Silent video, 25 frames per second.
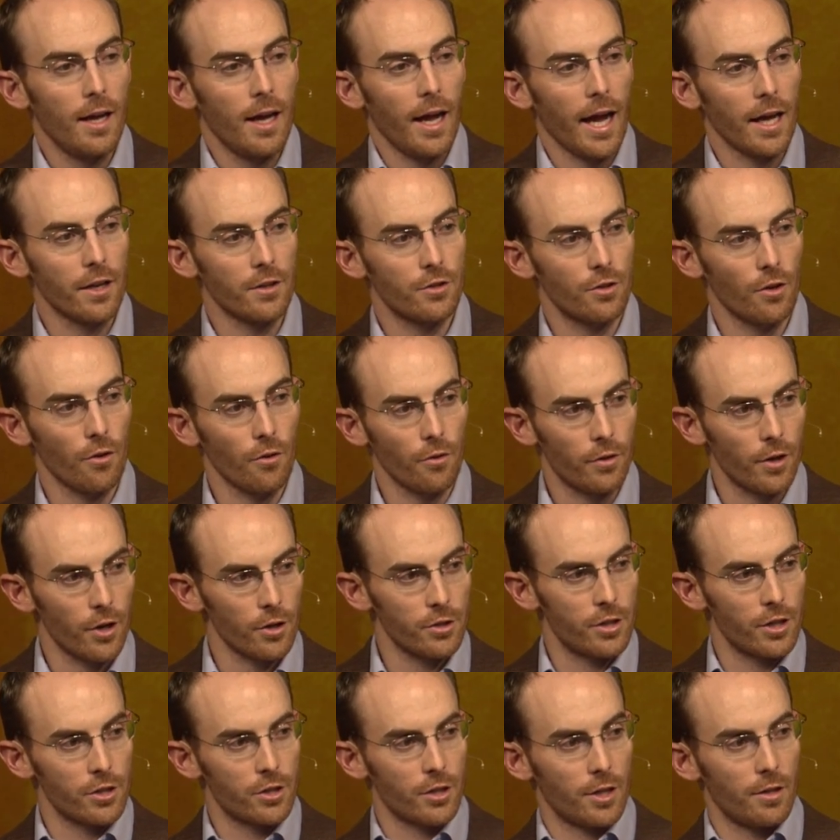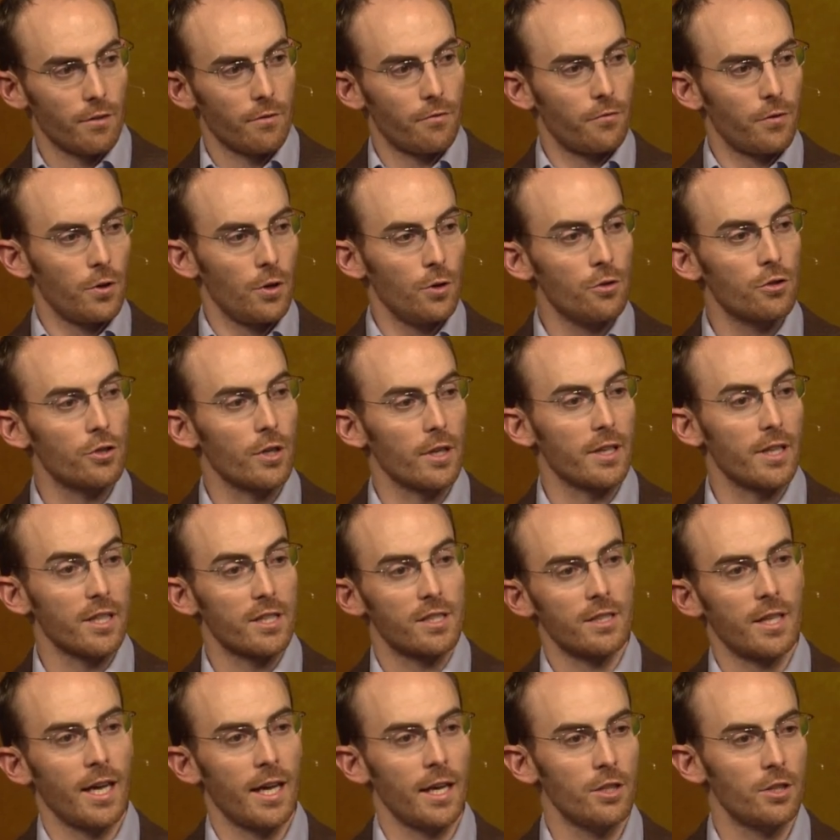And so there's this confusion,
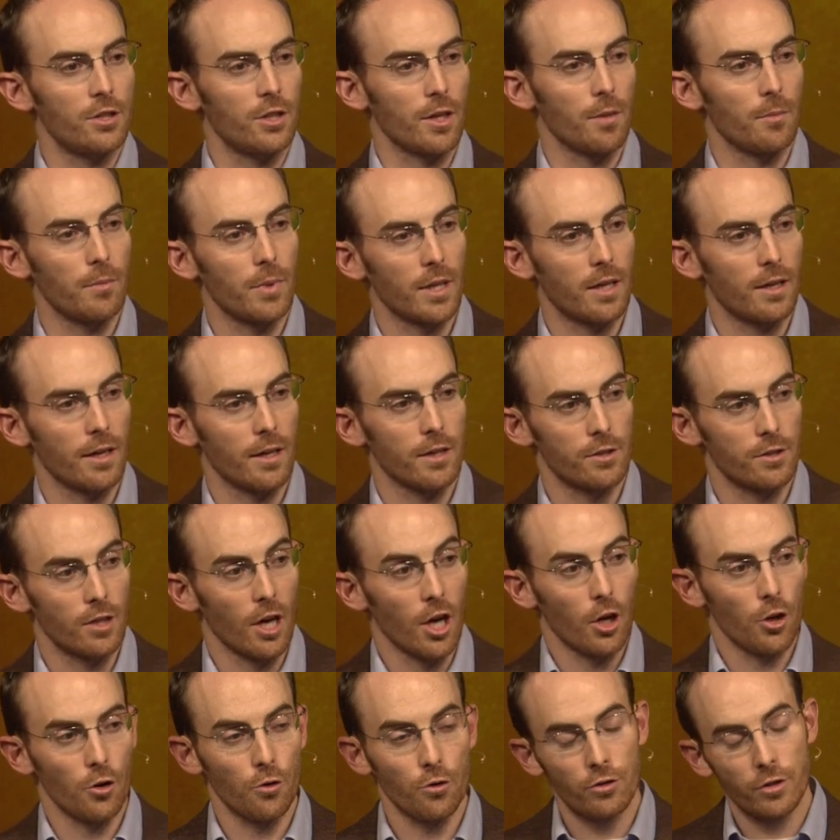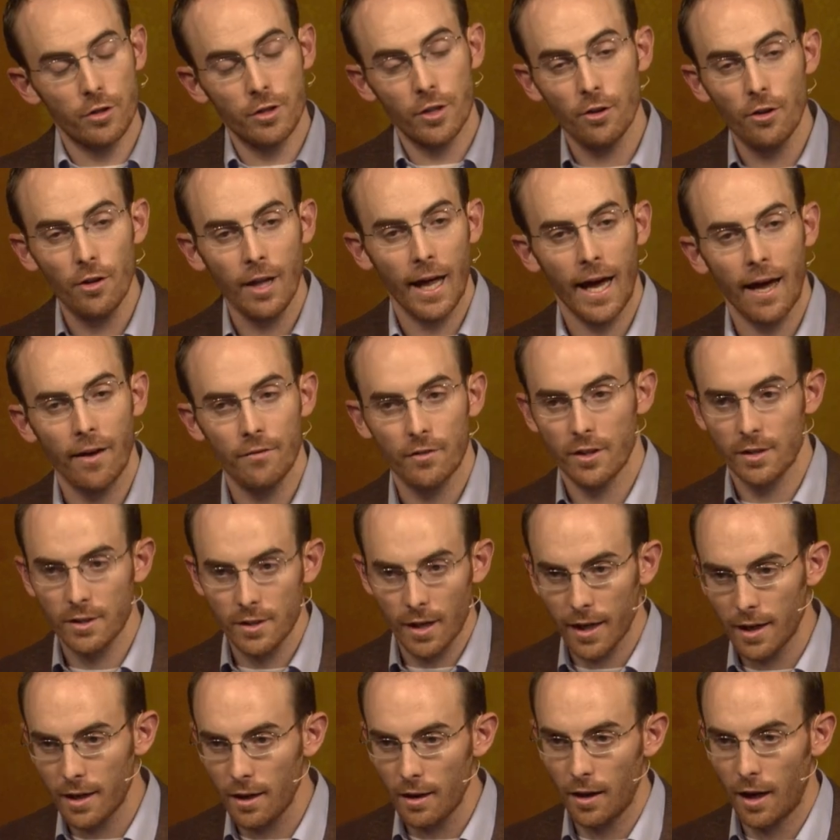this tension, because you still have the
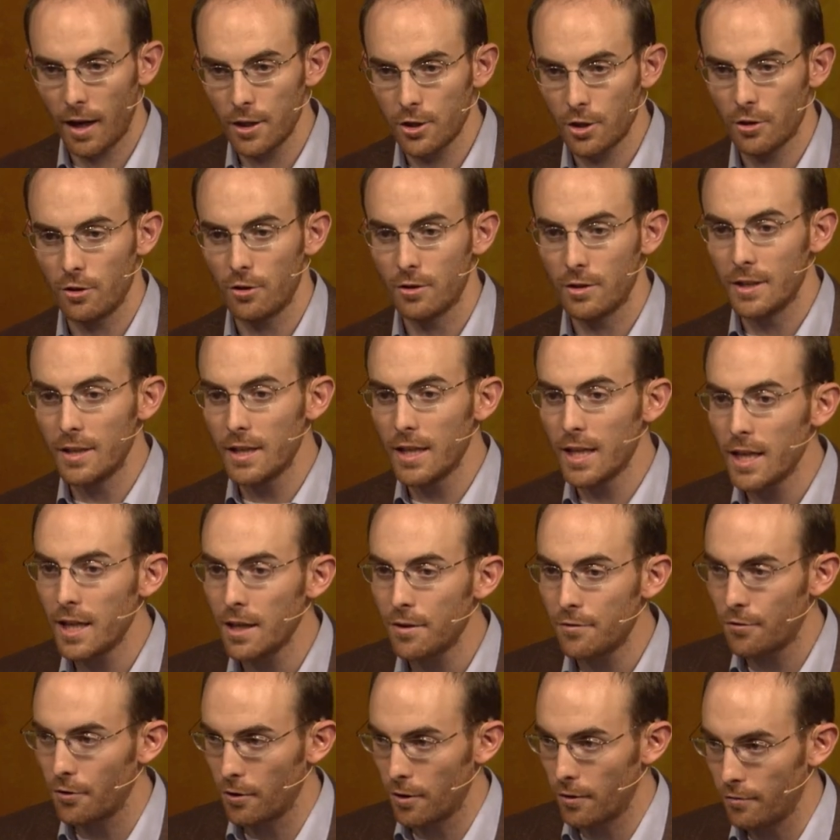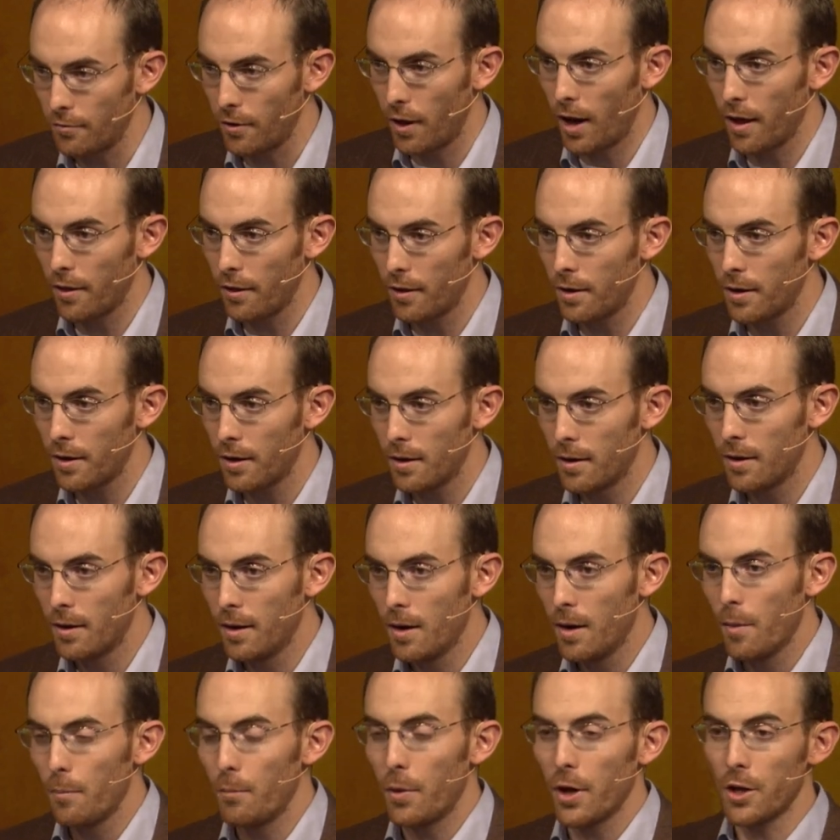psychological need for a father
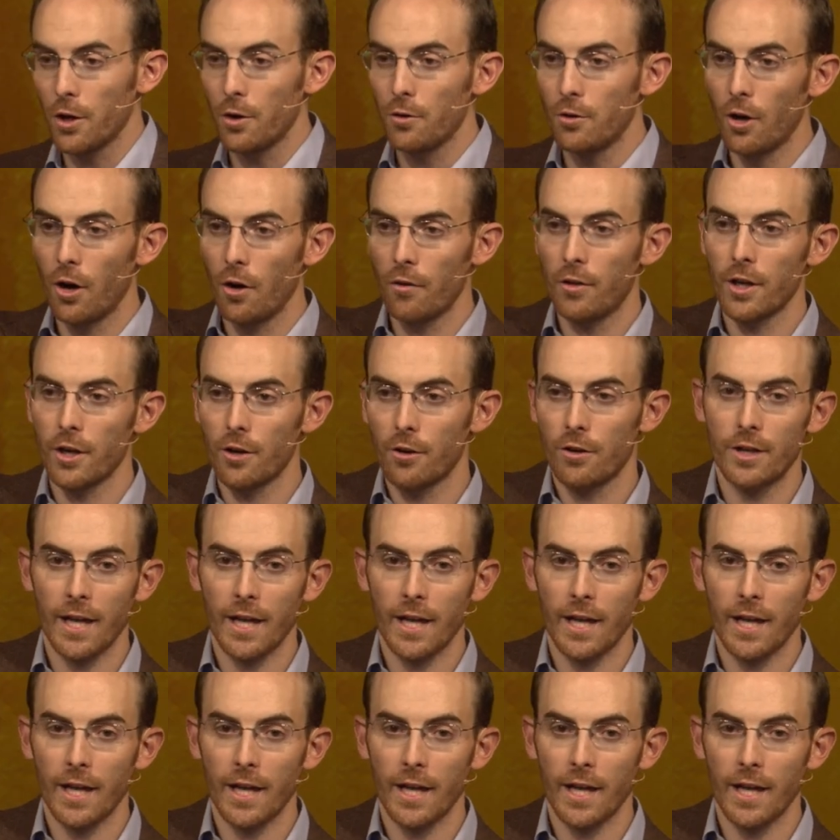but you know that your